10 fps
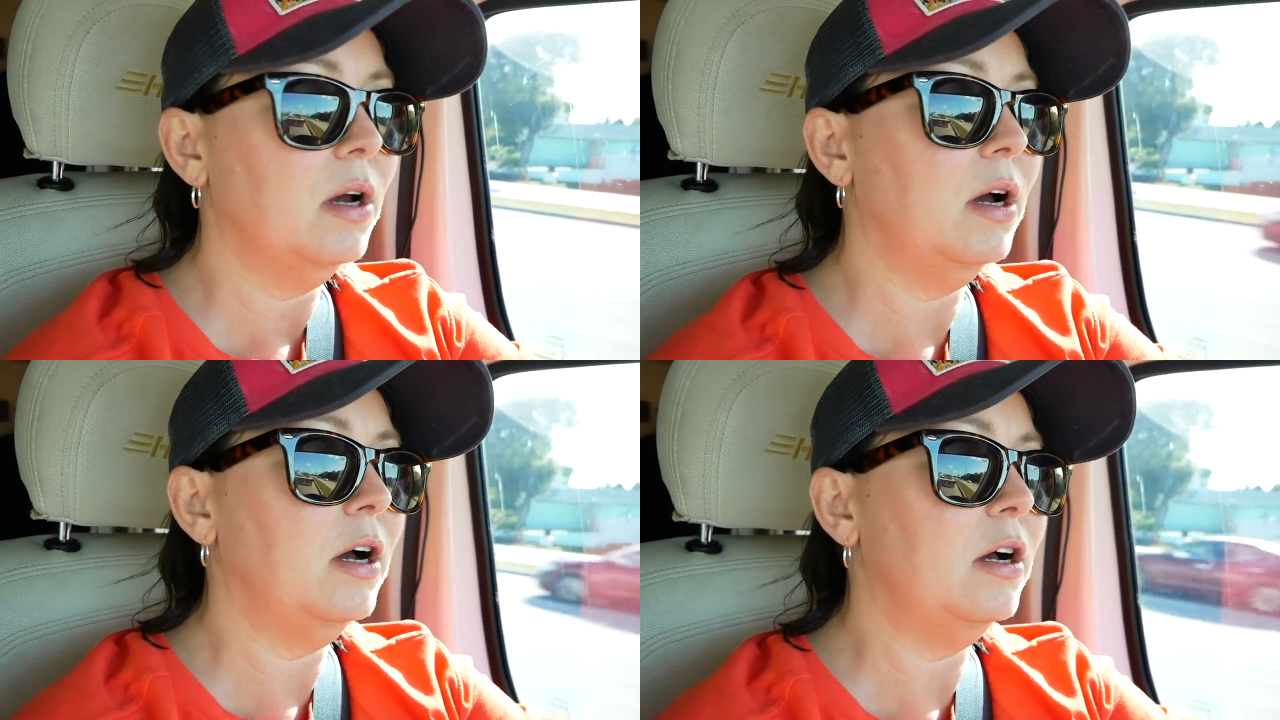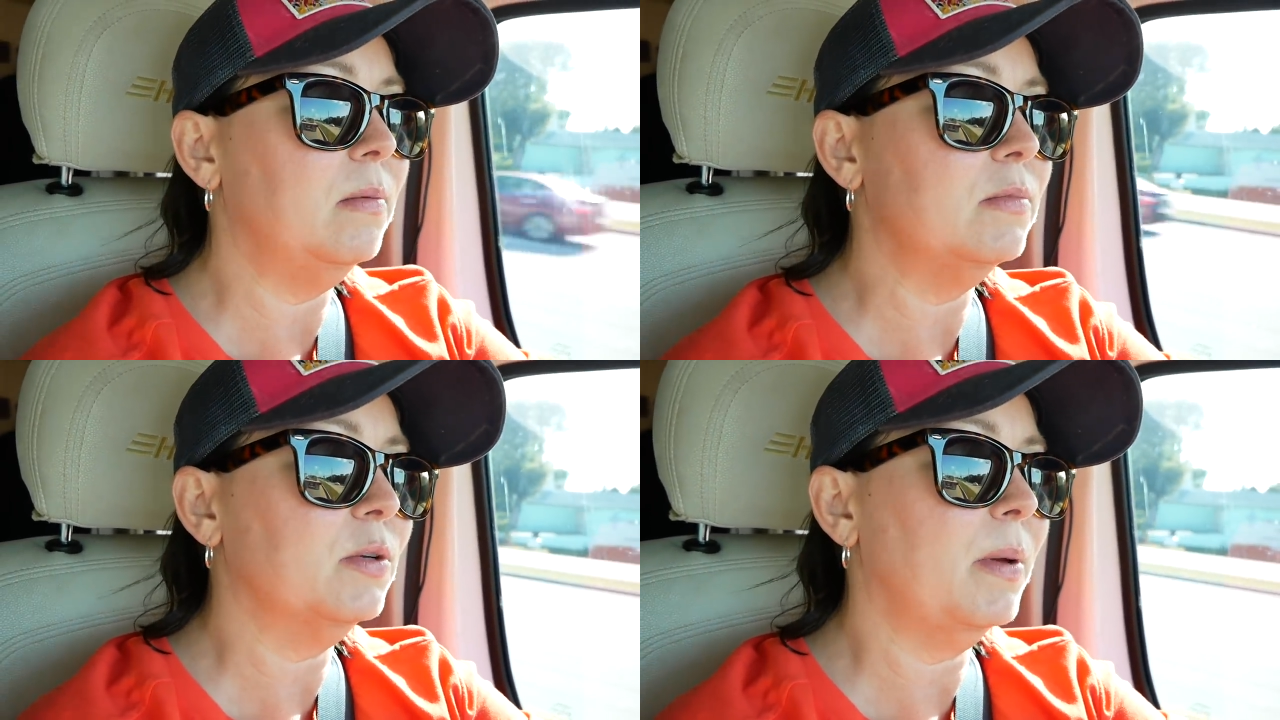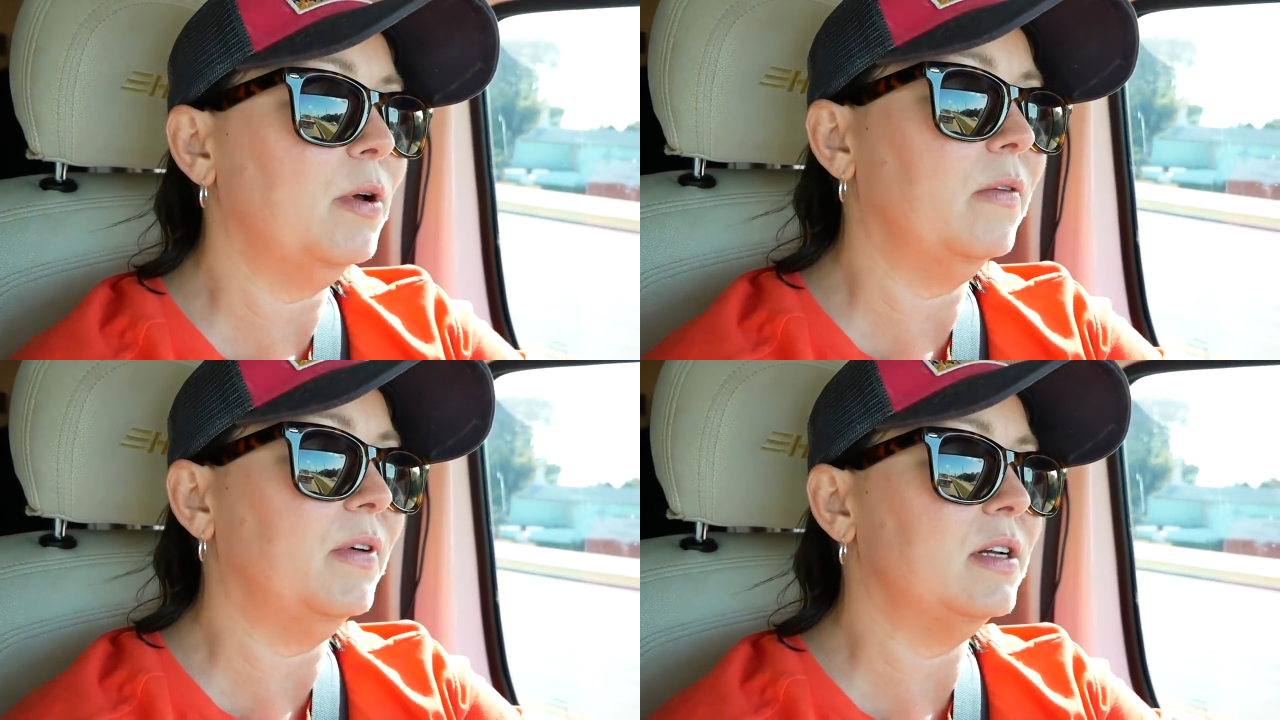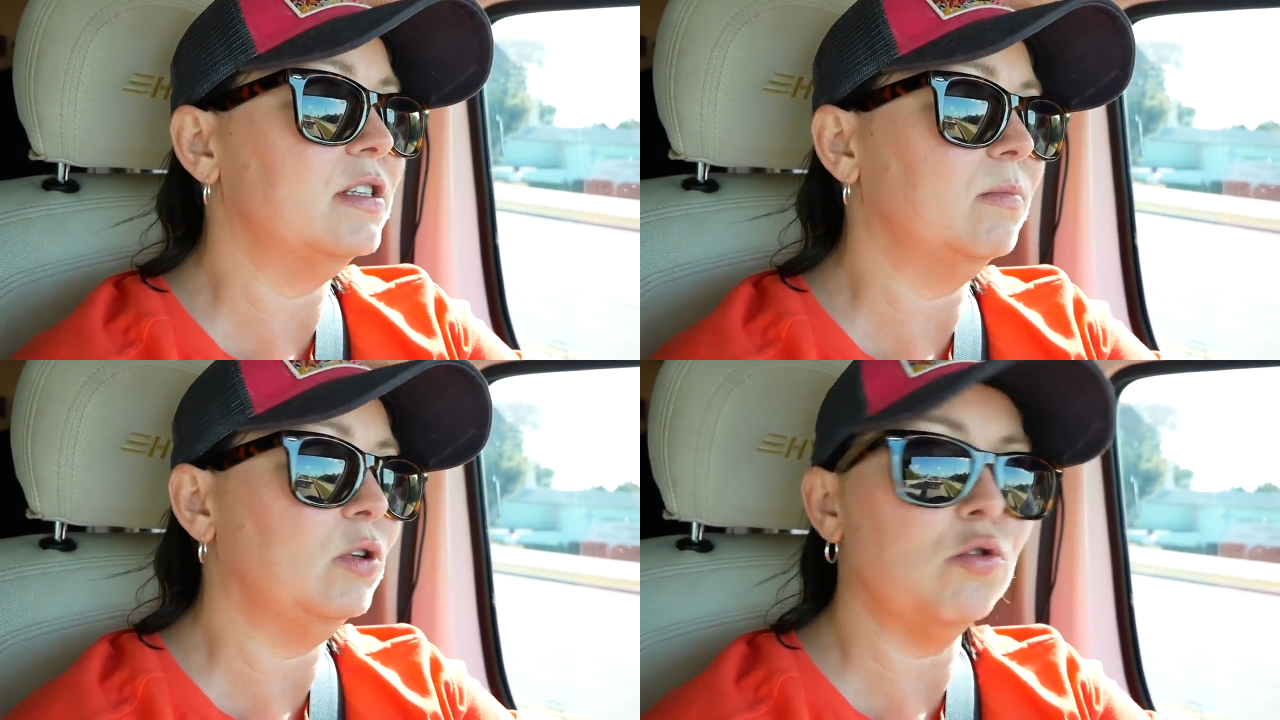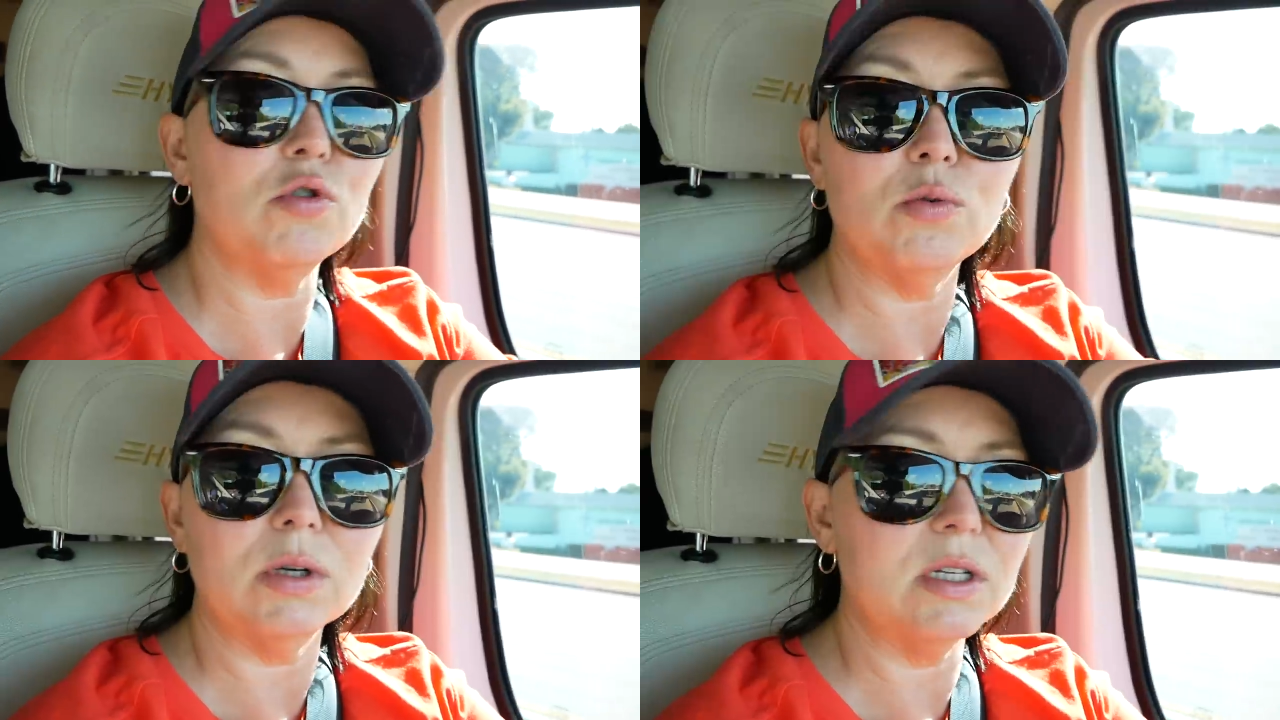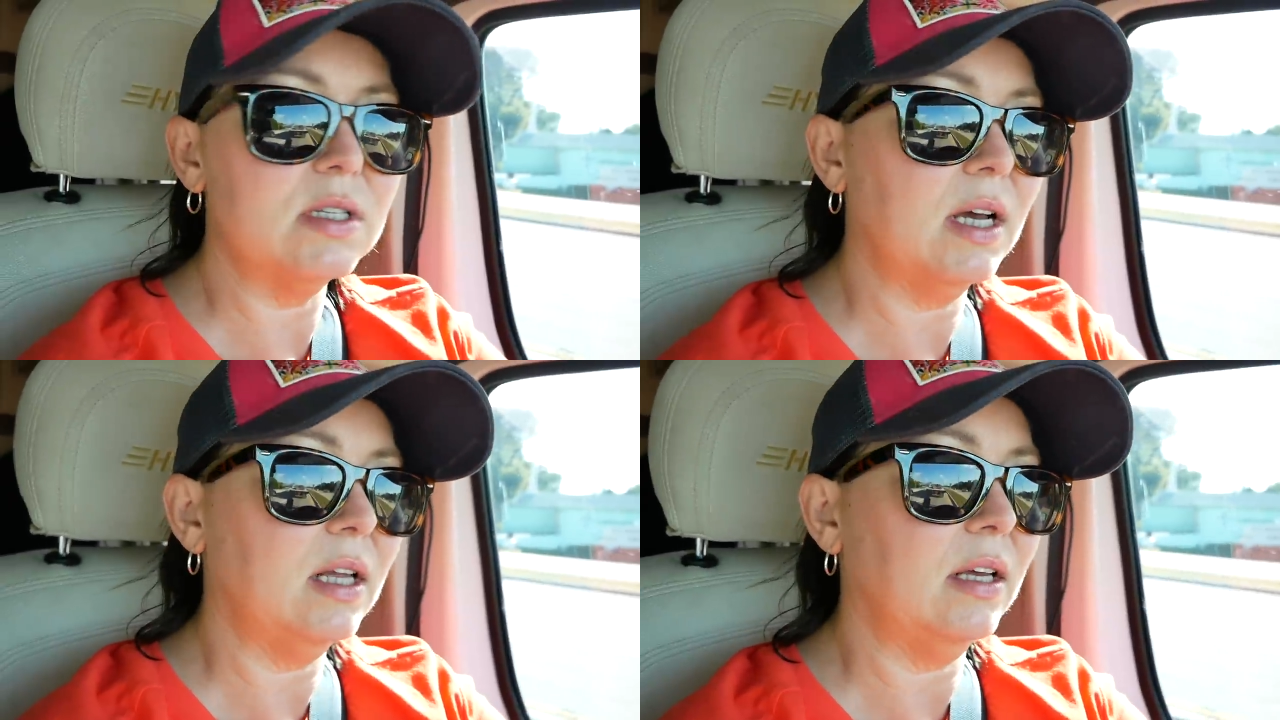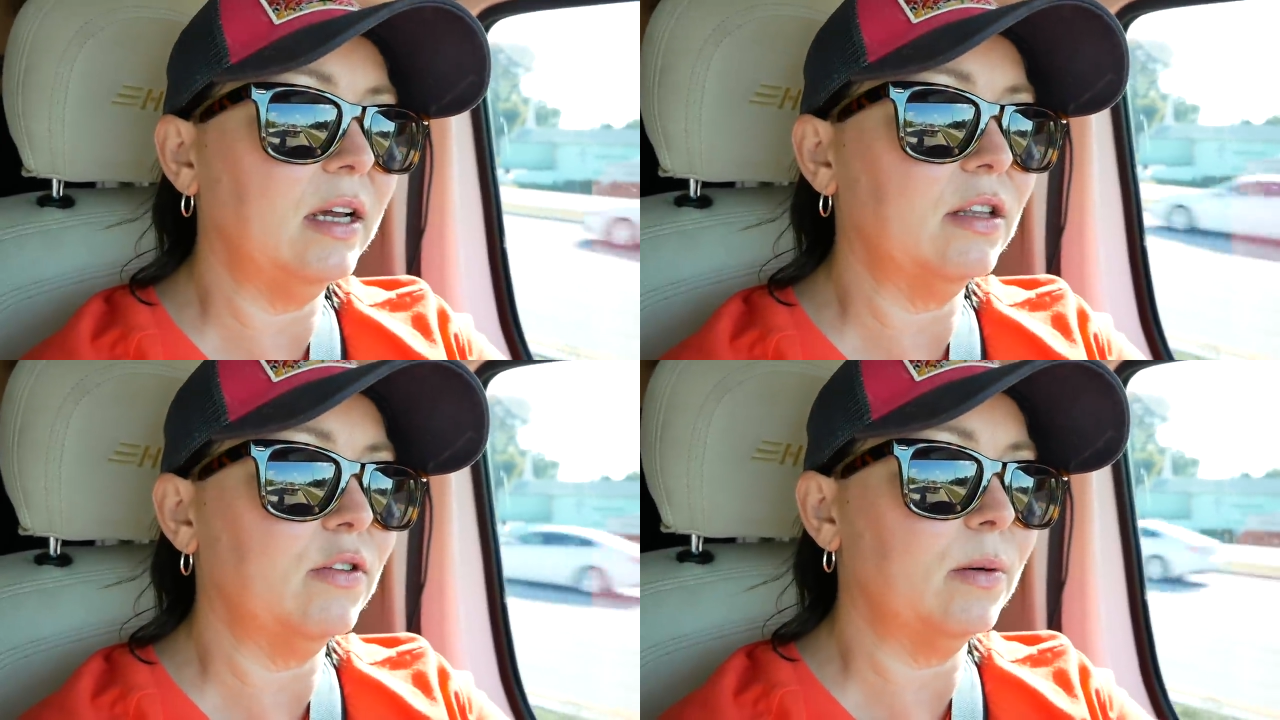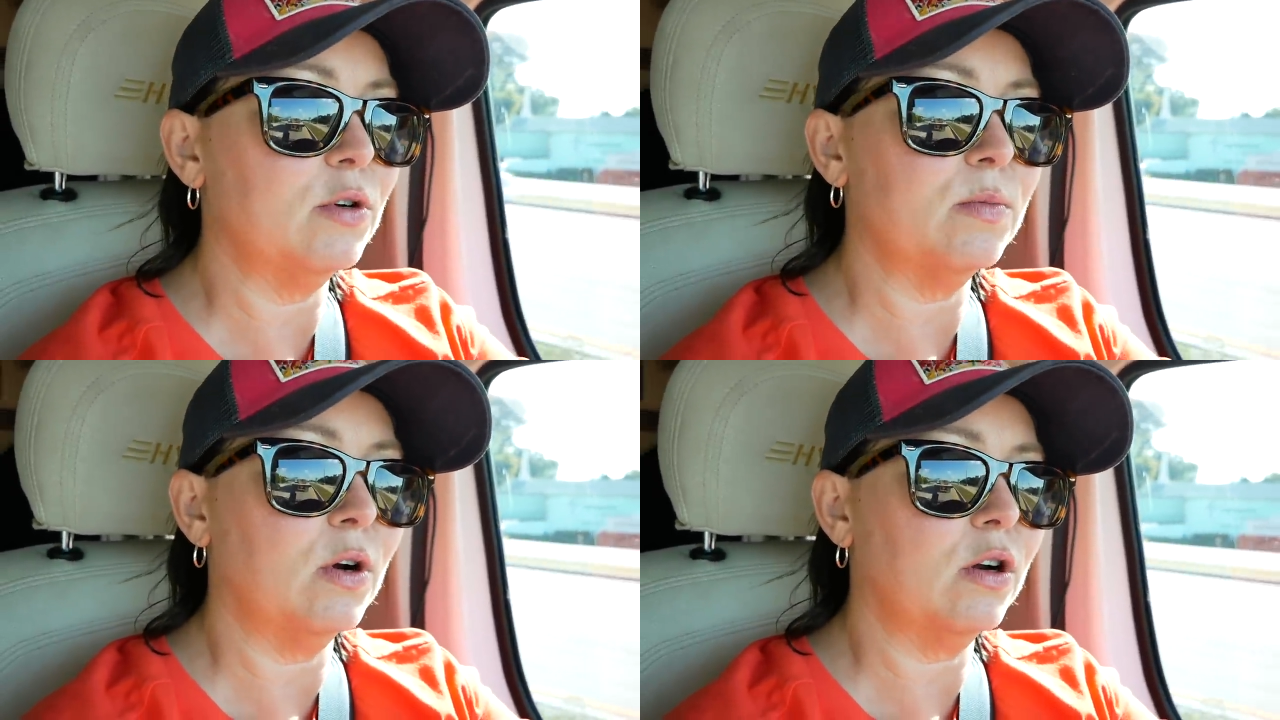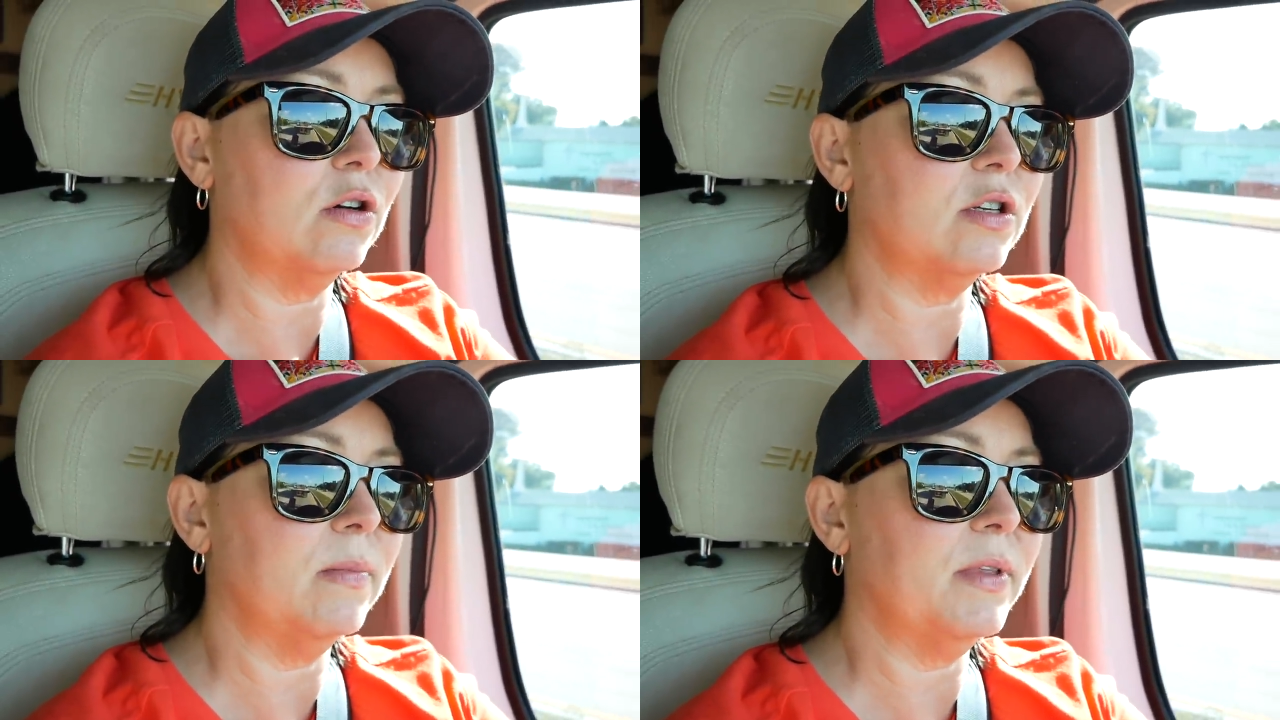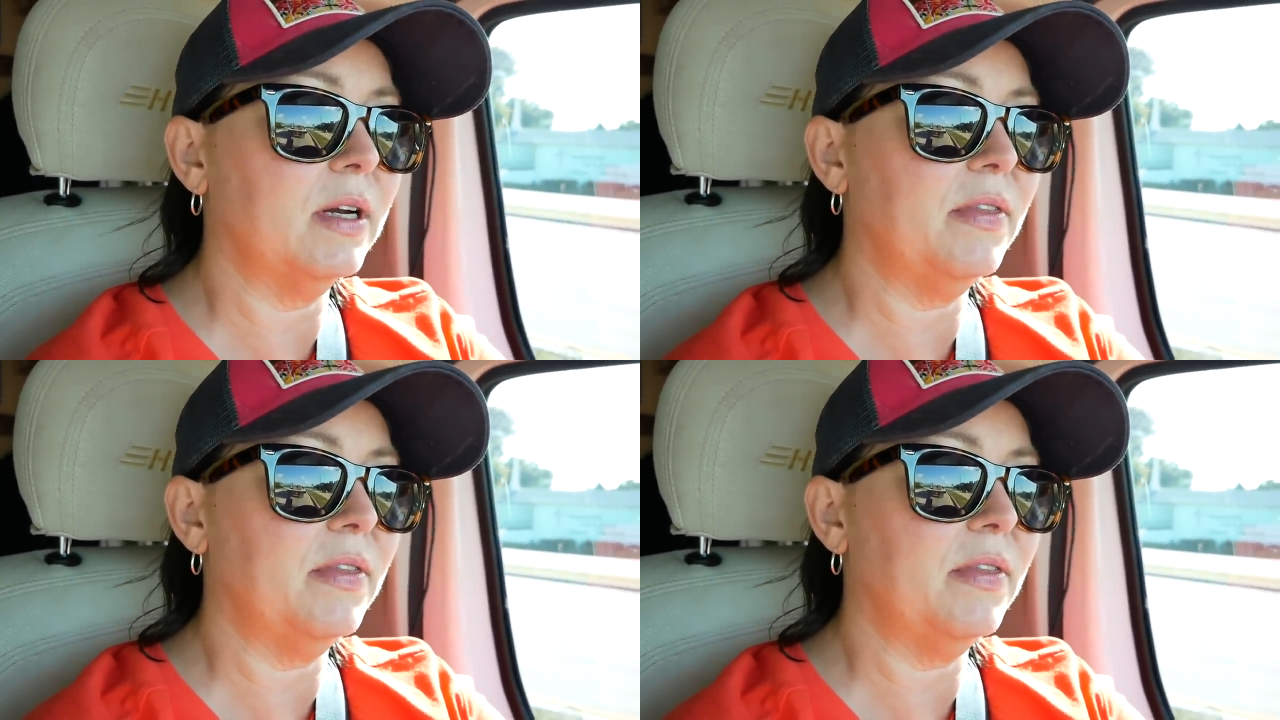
Um, so maybe I'll find some local ones at like the farmer's market or something.